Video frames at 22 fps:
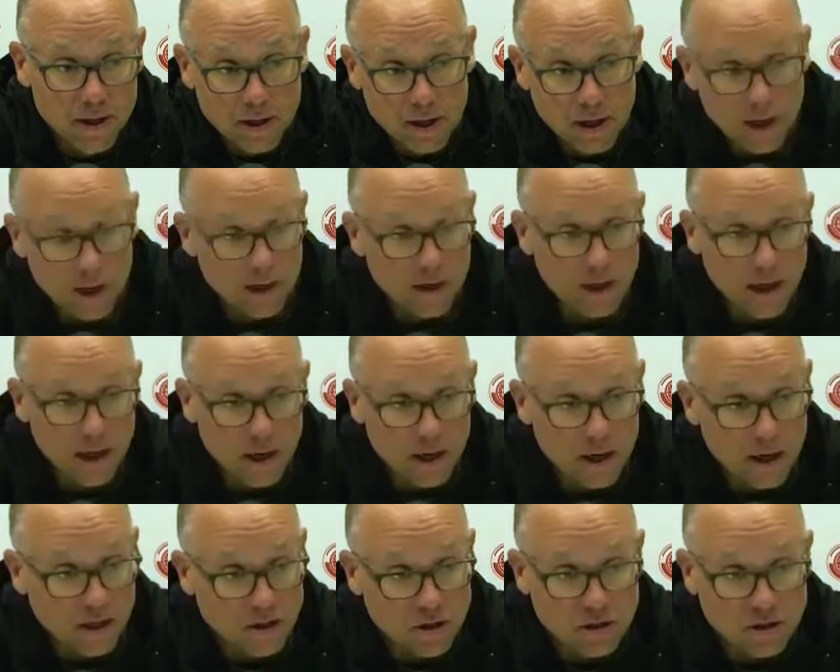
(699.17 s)
And again,
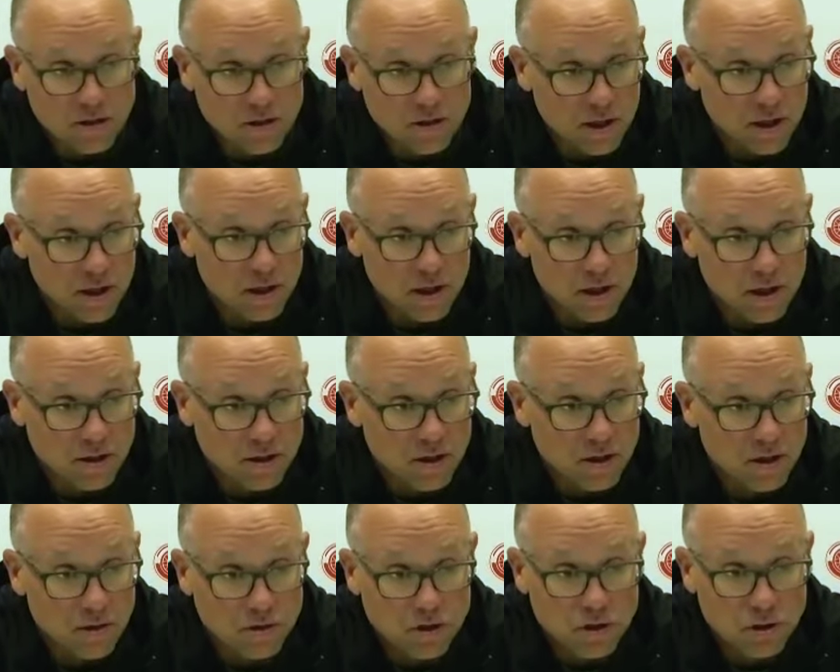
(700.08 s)
I just think
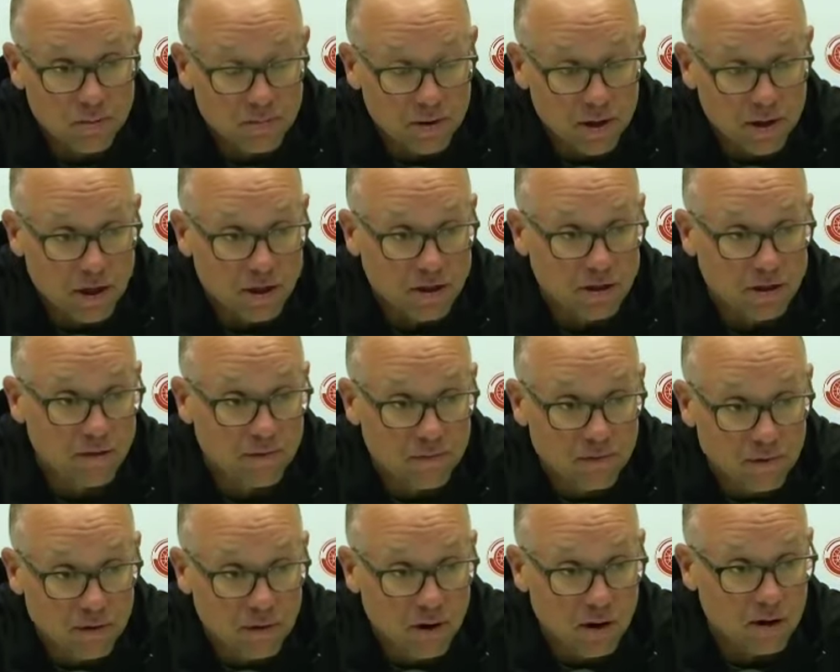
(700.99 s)
it should be easy
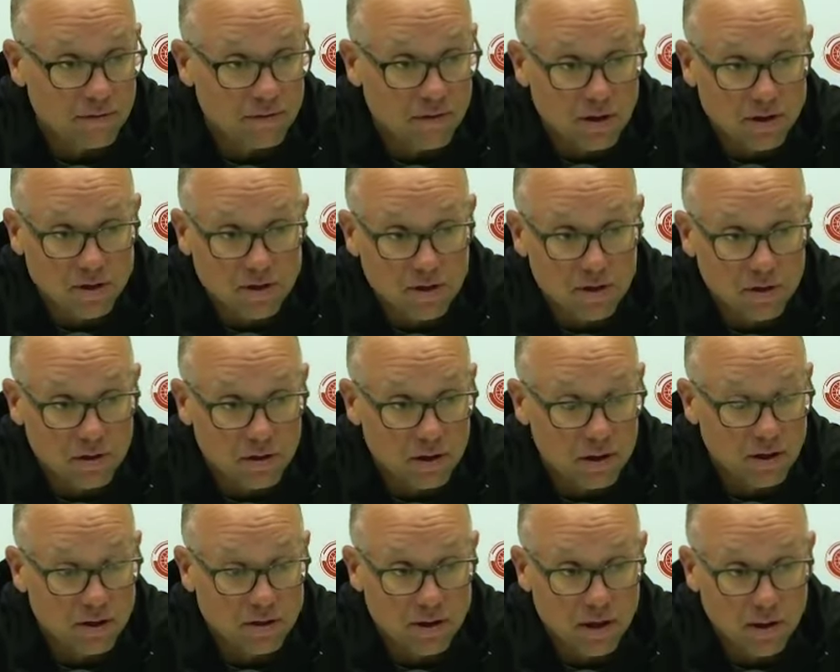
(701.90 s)
for all of us to
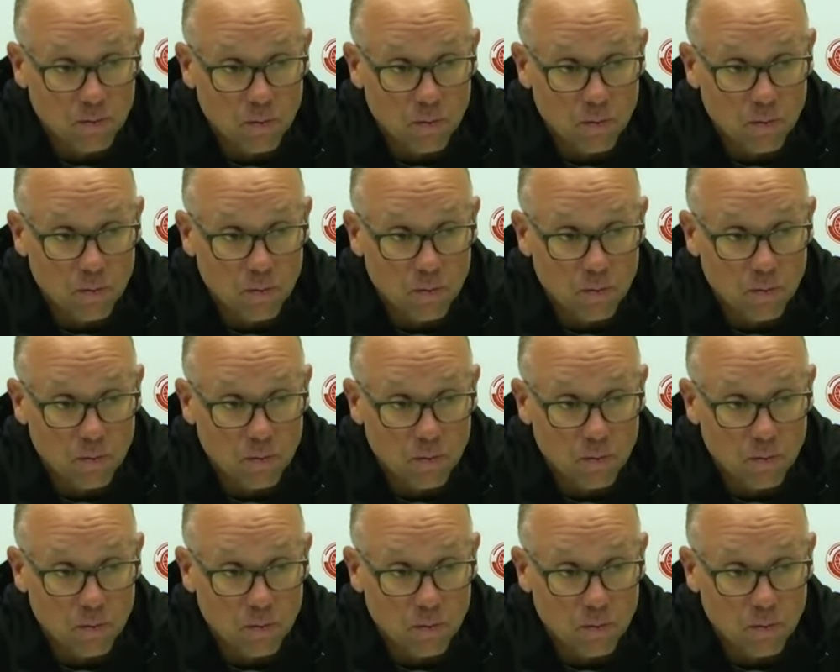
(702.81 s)
look and say,